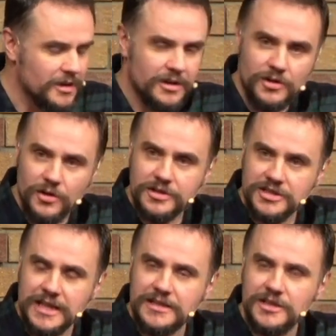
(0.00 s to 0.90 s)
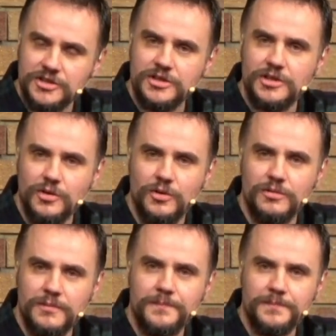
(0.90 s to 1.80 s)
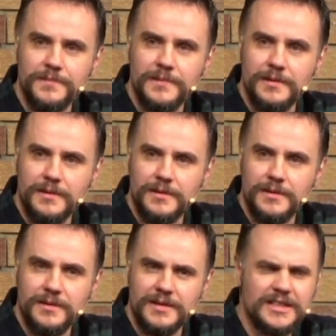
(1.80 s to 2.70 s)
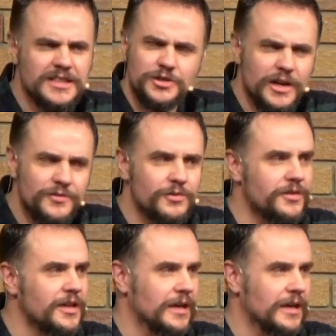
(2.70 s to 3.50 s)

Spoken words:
God has sent us to call. That is a dreadful thing.